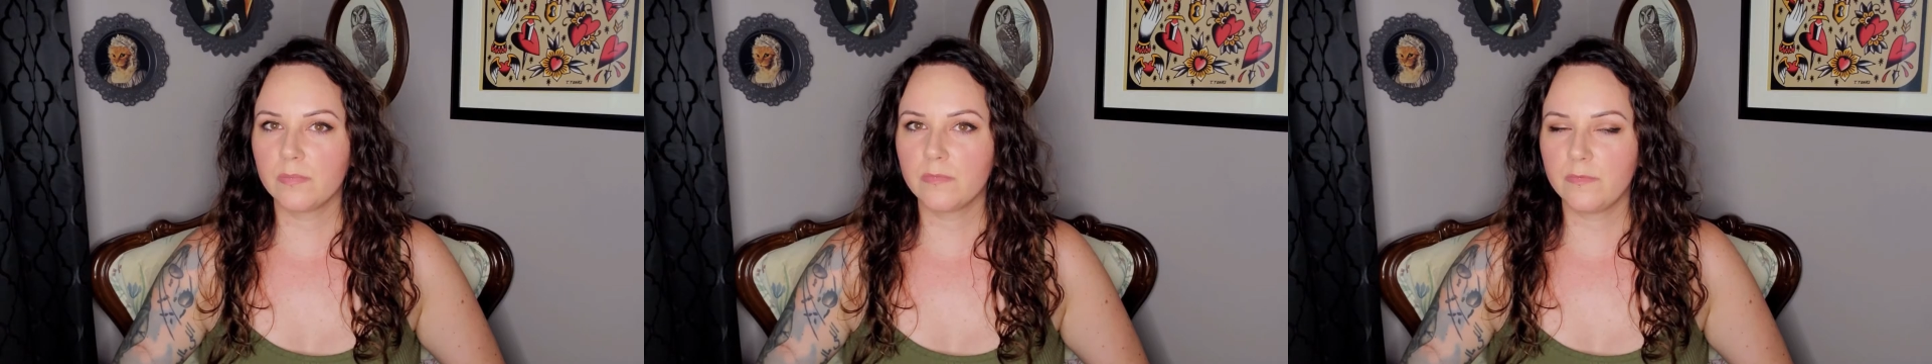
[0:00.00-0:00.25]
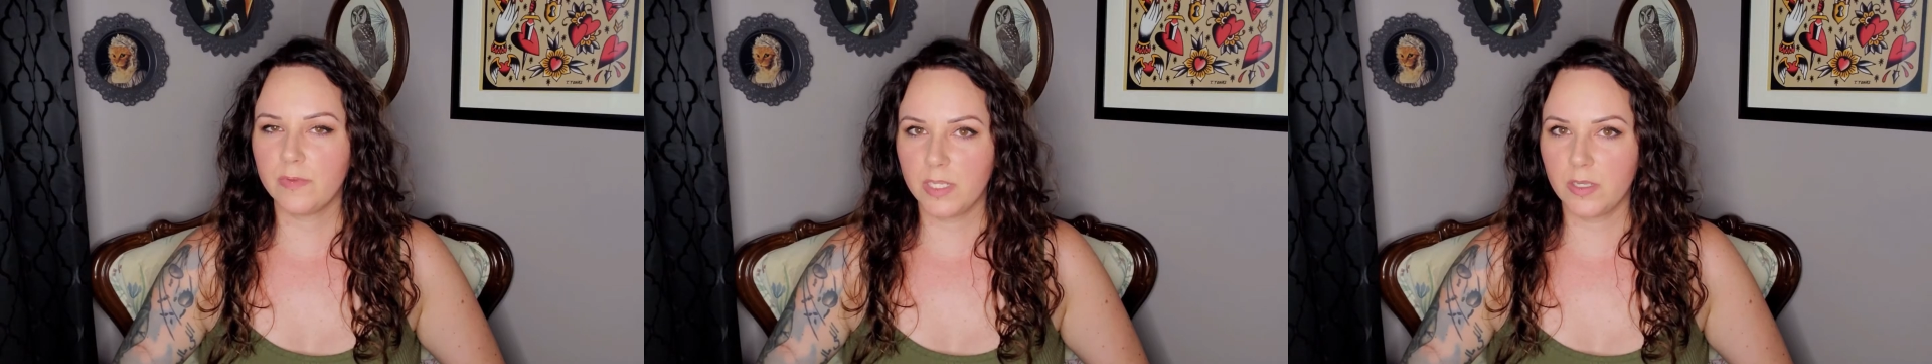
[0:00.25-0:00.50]

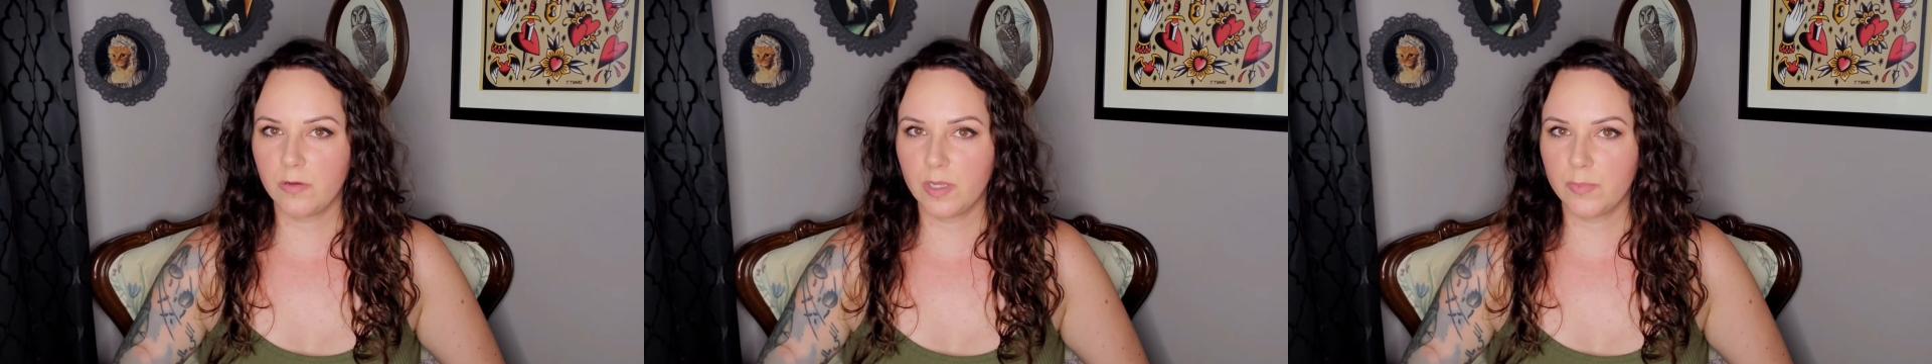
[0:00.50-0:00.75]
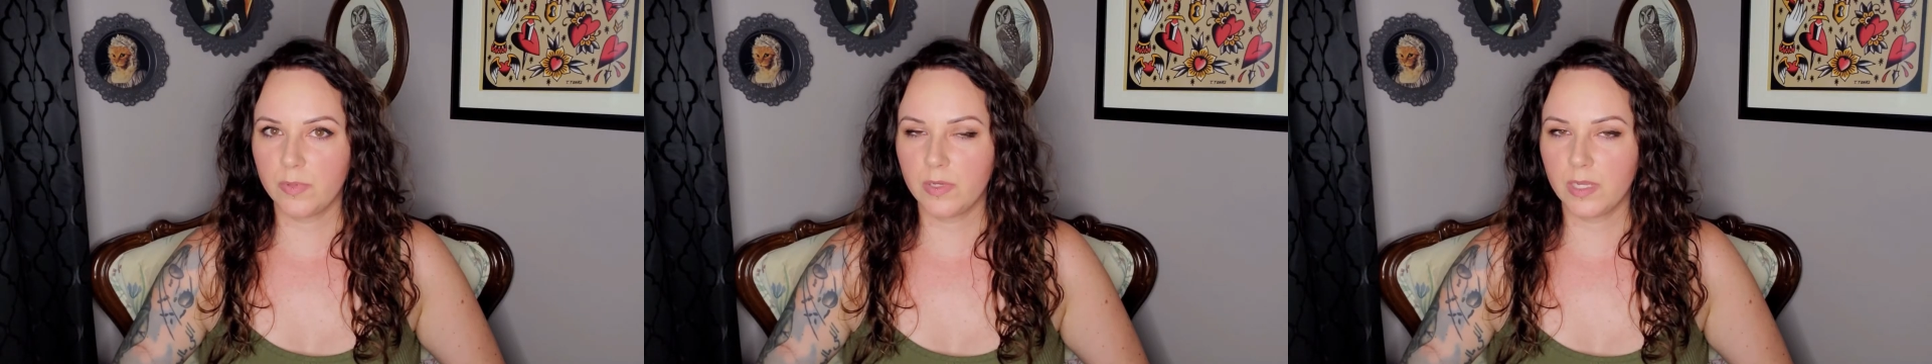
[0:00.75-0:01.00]
video
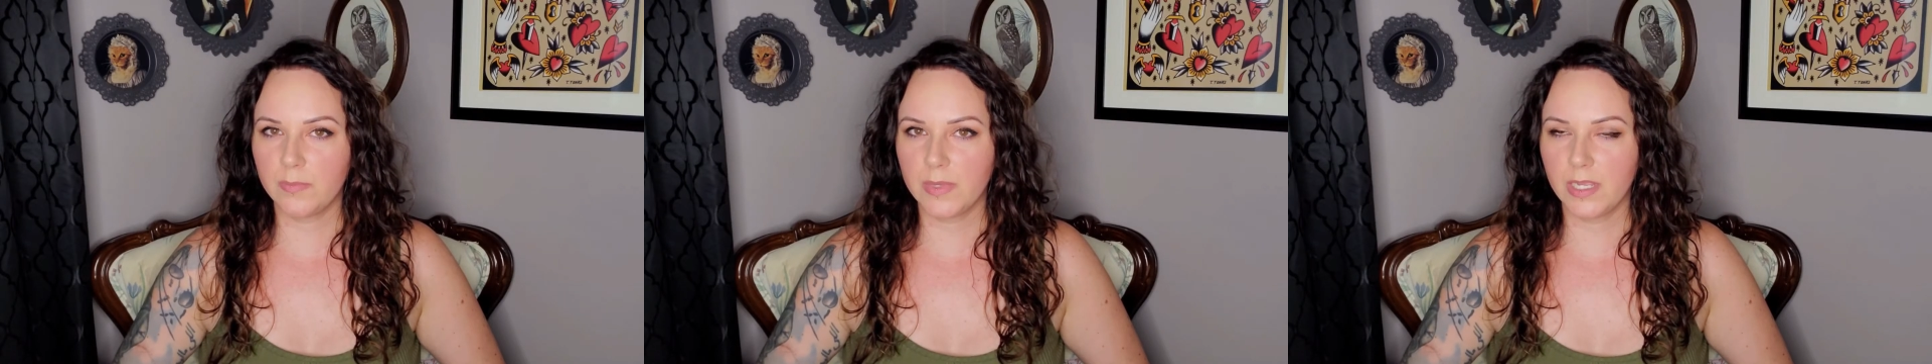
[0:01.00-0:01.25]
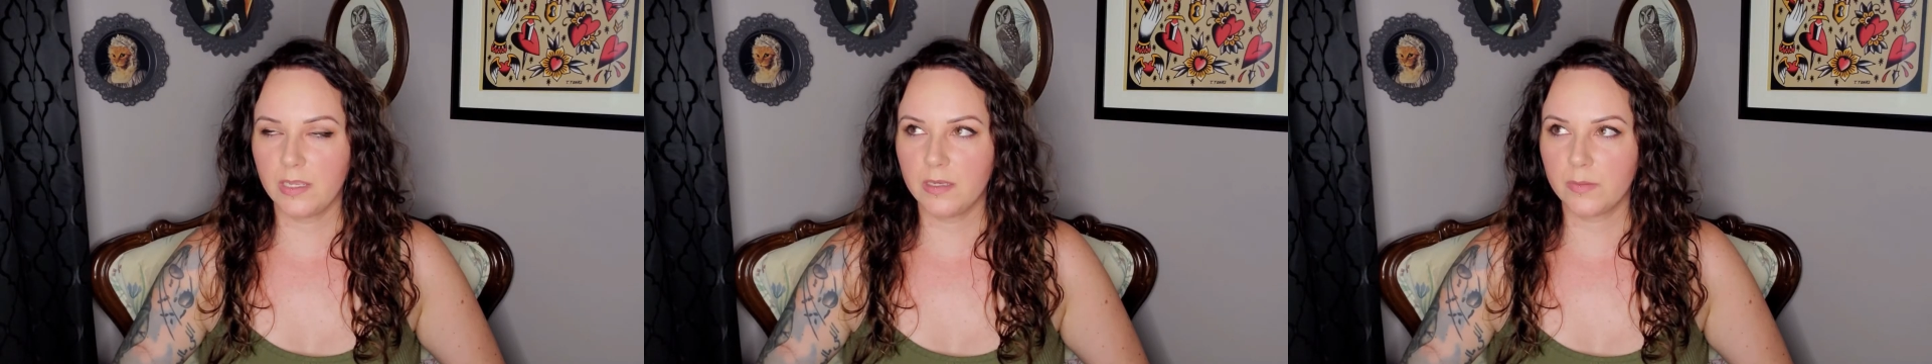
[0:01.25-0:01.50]
I
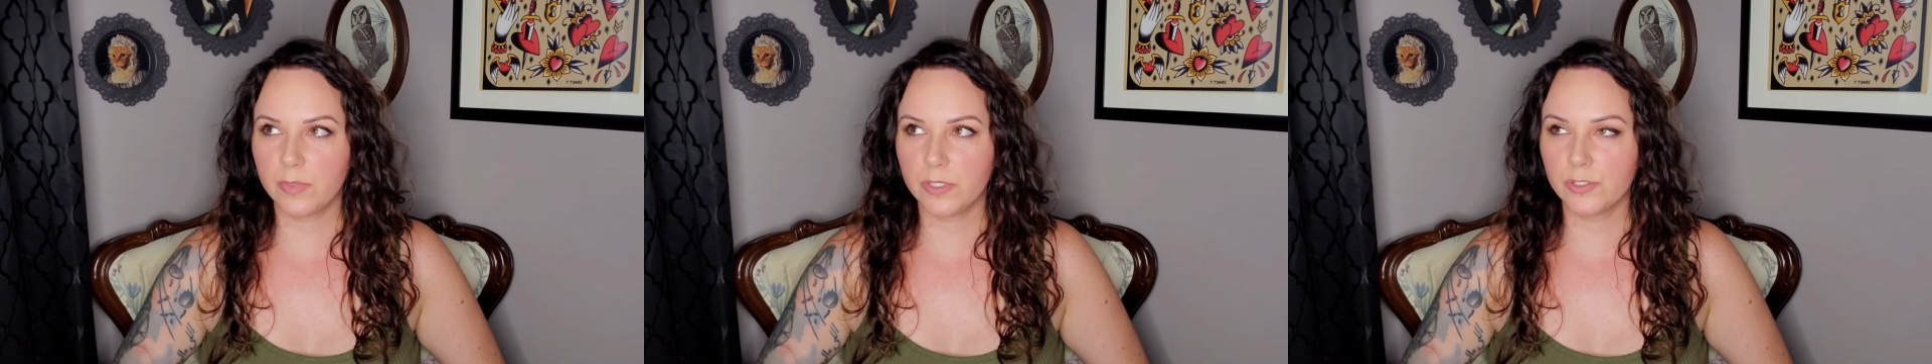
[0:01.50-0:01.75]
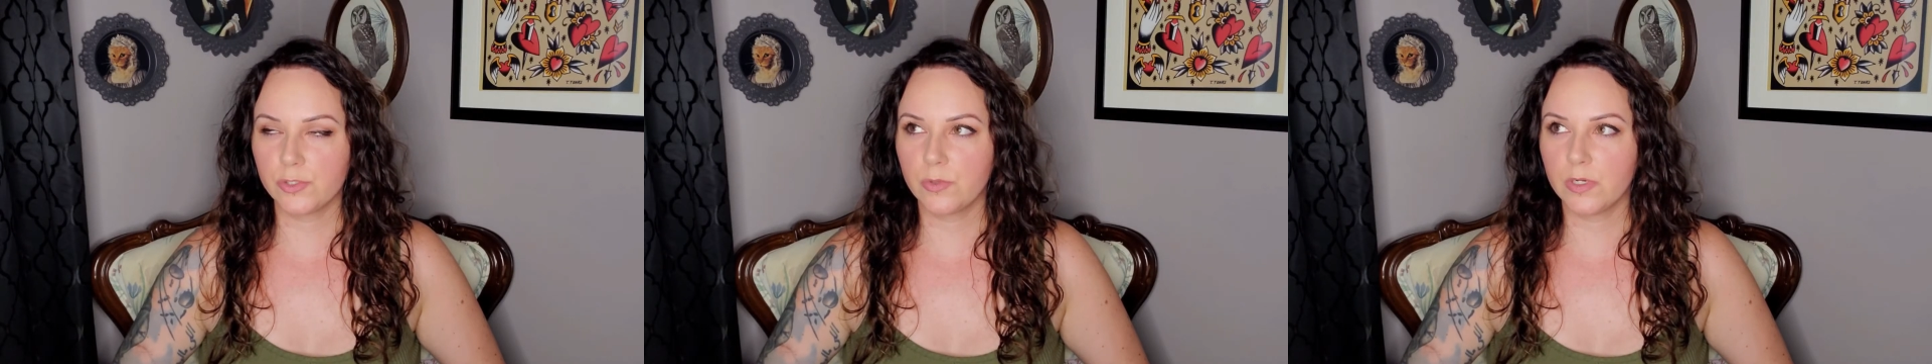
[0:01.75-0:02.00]
made, I'm pretty
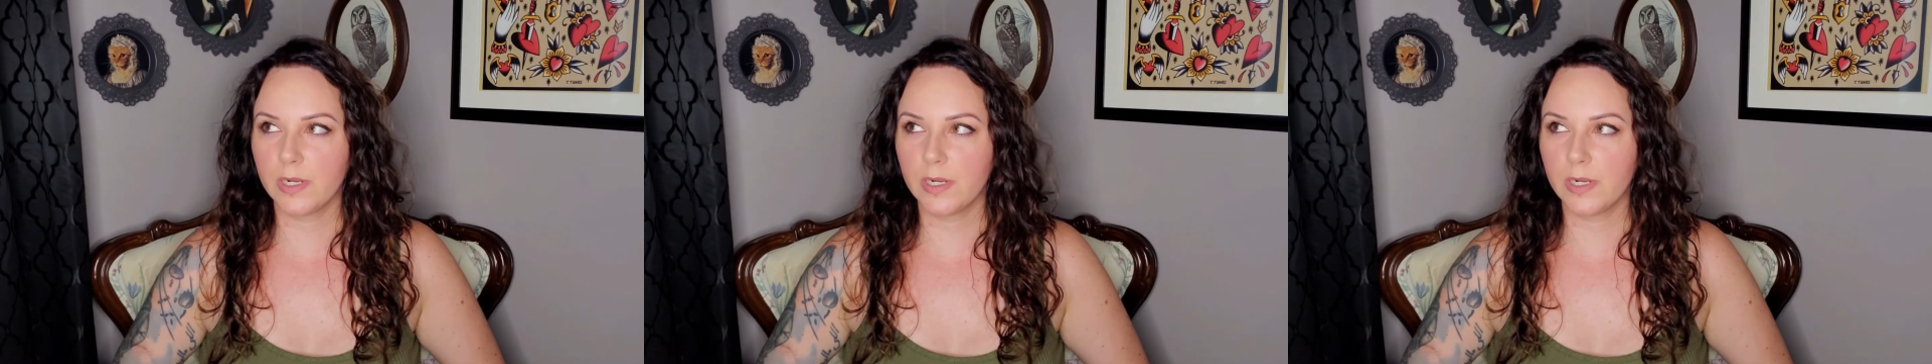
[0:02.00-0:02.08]
sure,